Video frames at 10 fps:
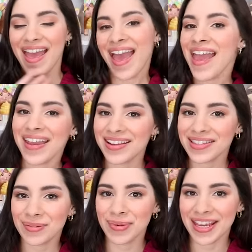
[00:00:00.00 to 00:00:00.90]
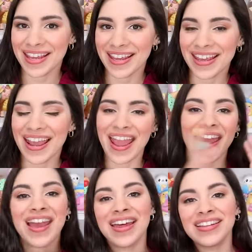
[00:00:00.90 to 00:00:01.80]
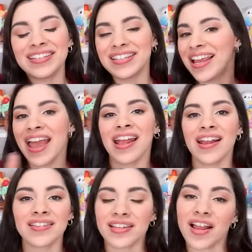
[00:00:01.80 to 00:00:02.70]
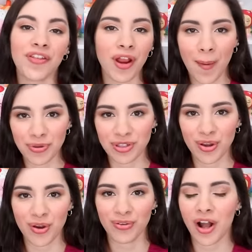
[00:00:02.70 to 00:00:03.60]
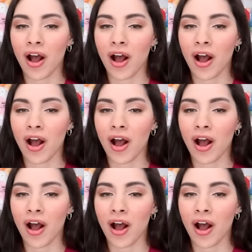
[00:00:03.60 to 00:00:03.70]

Hey, it's me today is another episode